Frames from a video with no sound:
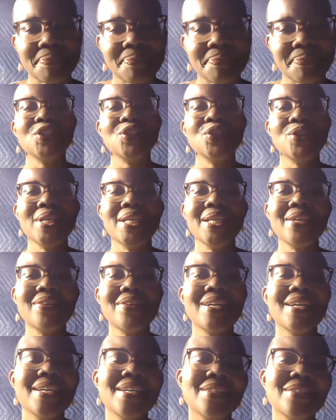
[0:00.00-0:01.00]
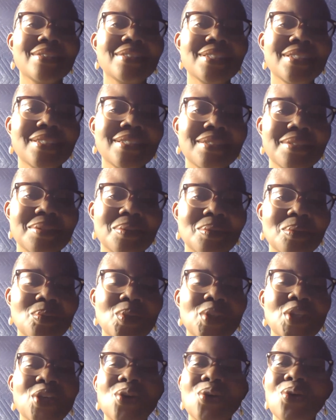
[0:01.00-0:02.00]
Do you hear our elder?
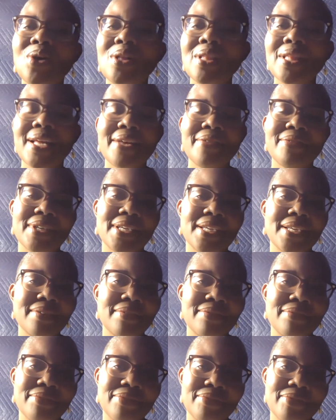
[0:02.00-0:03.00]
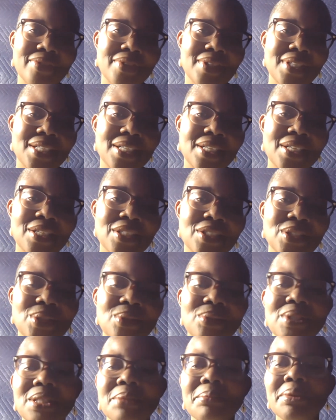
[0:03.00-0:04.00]
We all have a gift. So
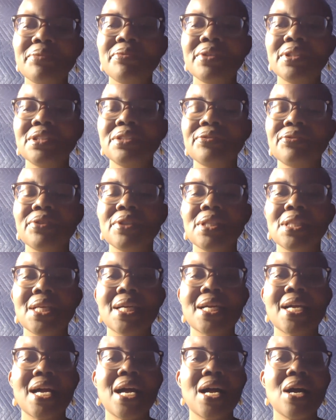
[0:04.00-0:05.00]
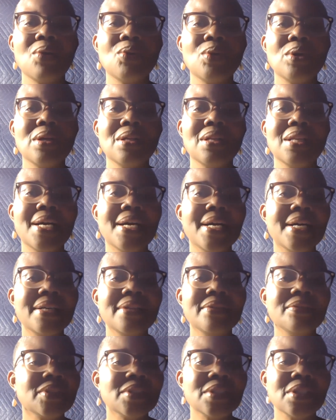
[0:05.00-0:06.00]
some of us feel like our
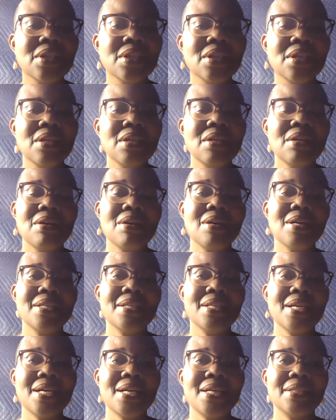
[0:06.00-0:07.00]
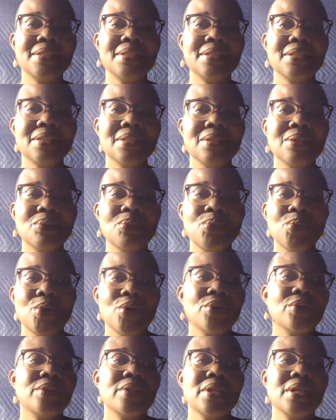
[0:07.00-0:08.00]
lives are not
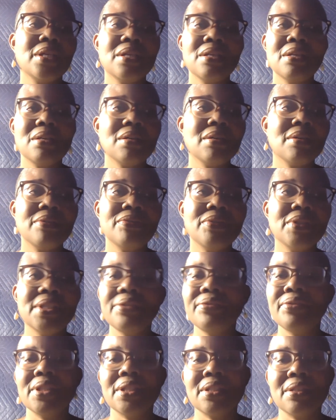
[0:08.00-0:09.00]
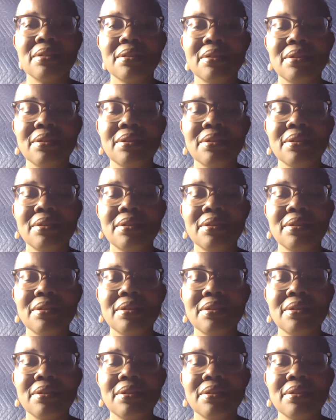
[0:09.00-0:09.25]
worthy of living.